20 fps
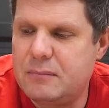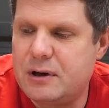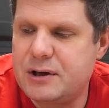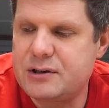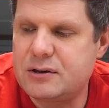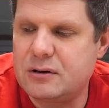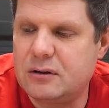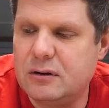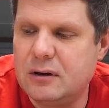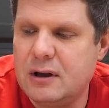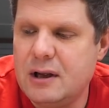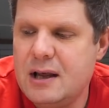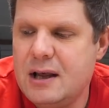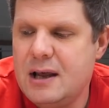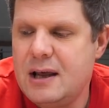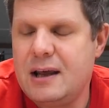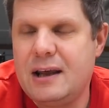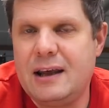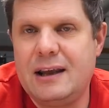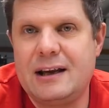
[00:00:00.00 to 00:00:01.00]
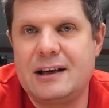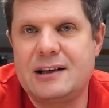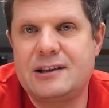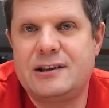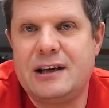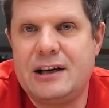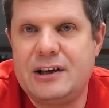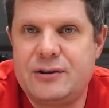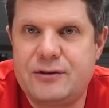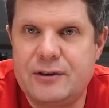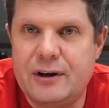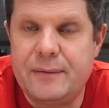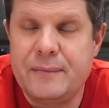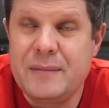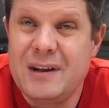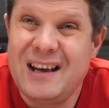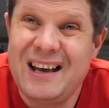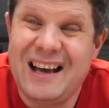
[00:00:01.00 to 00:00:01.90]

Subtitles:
muscle, etc.